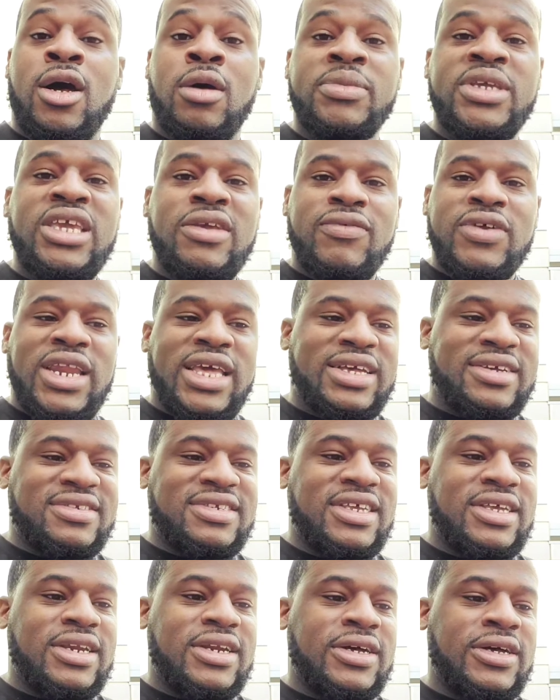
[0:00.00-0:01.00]
Even like I
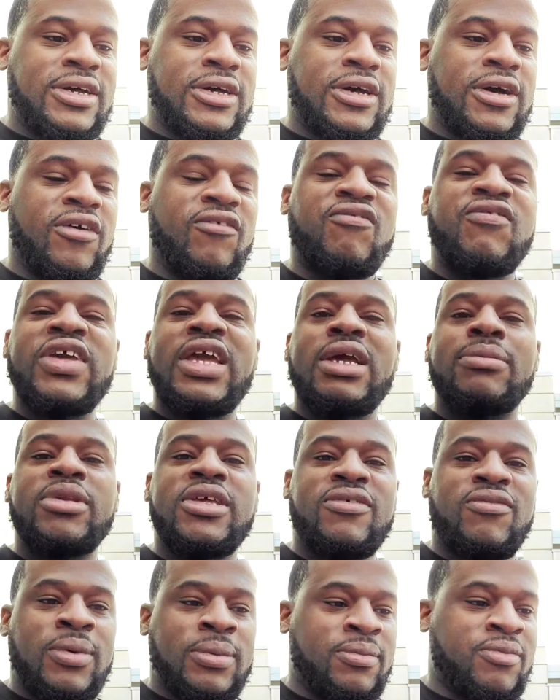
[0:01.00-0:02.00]
said, a
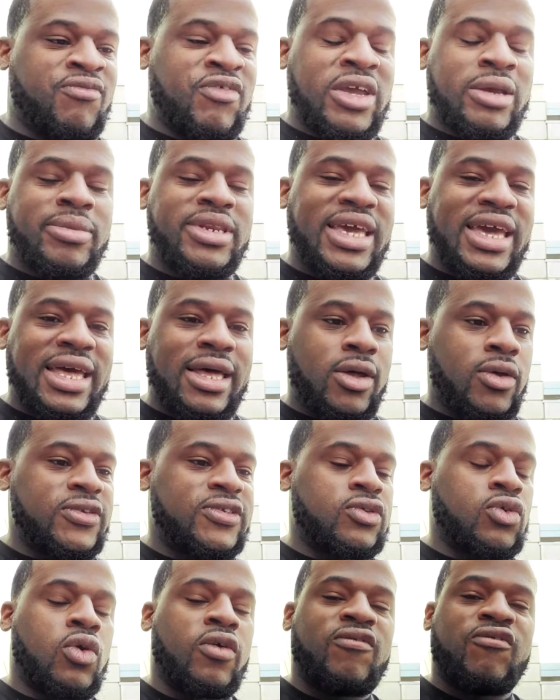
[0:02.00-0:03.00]
family
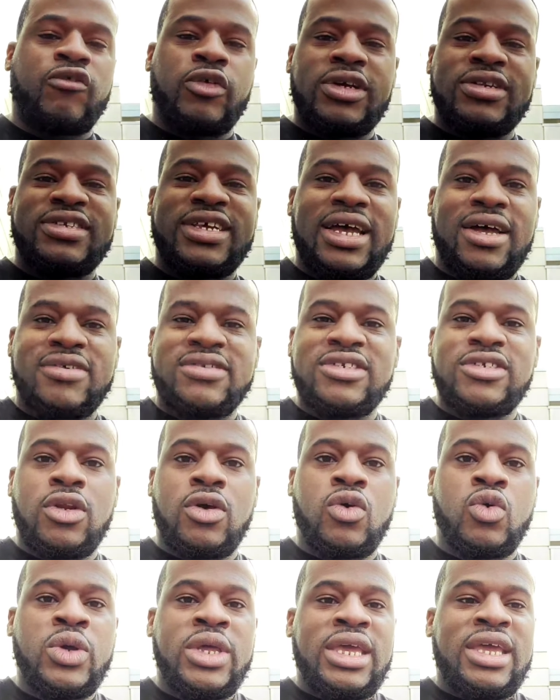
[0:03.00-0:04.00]
house or a friend's house.
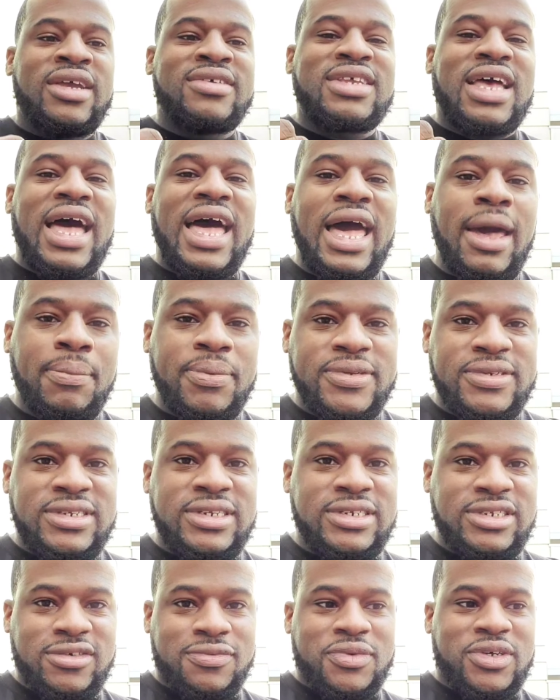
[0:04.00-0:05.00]
There's a high
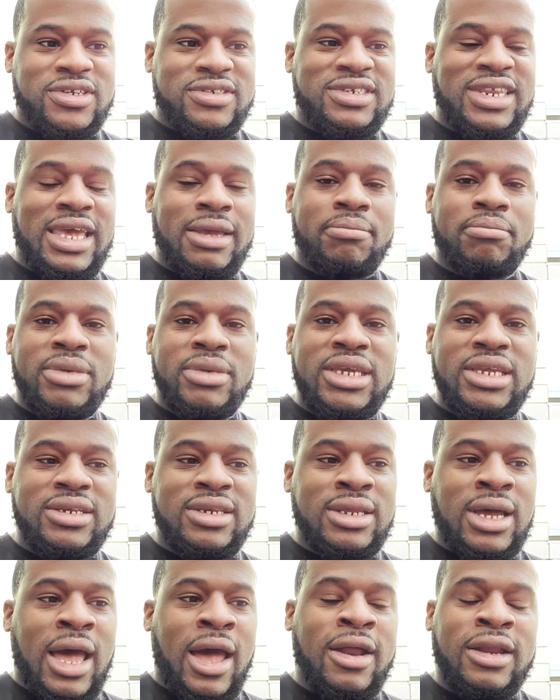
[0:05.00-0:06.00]
percentage of us that meet
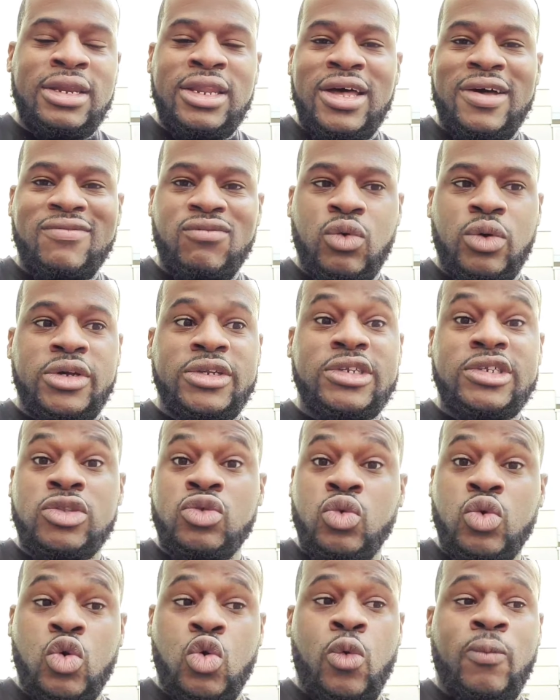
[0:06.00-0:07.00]
our loved ones
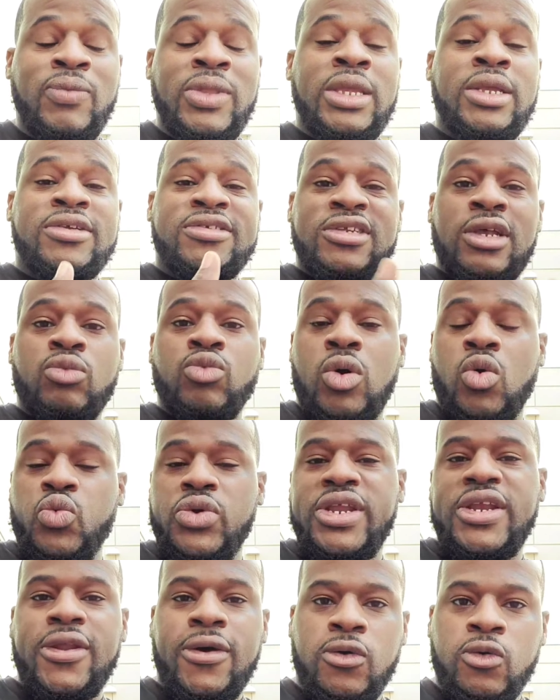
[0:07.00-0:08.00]
through someone
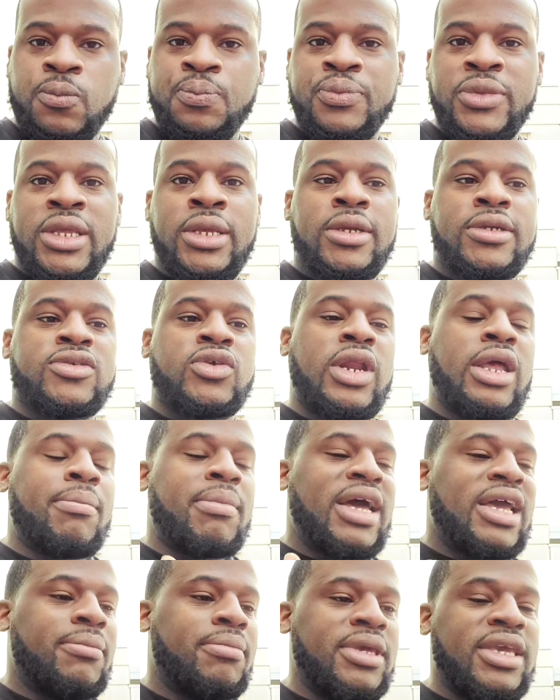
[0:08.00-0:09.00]
we know. So that
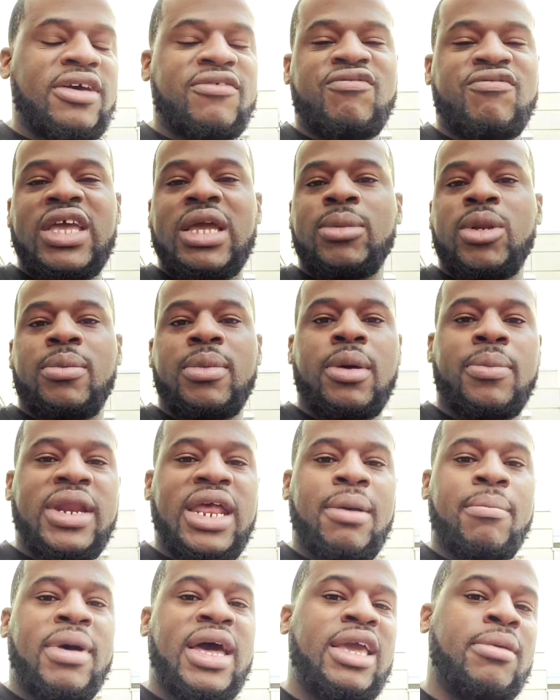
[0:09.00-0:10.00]
might be a family member,
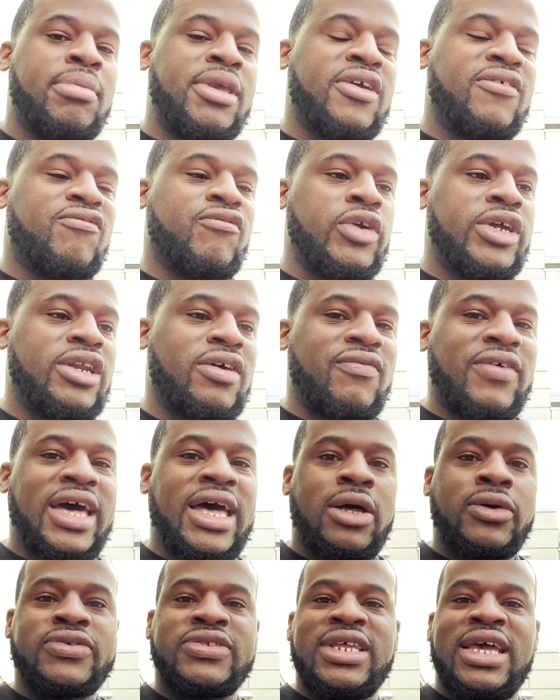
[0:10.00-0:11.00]
that might be a friend of
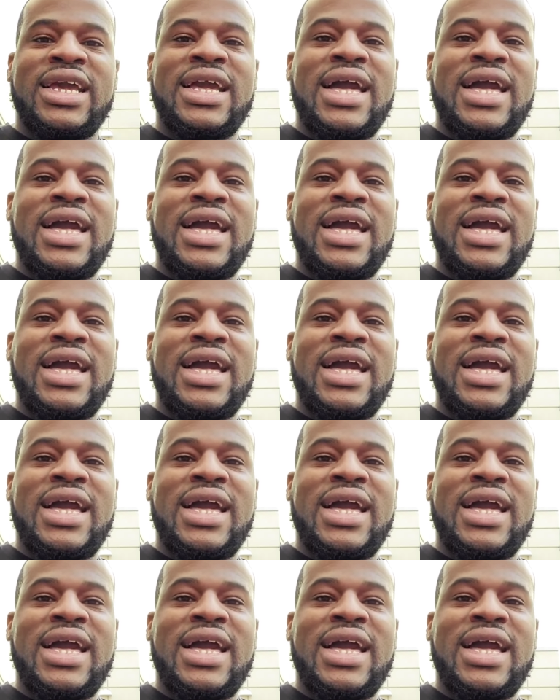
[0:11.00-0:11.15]
ours that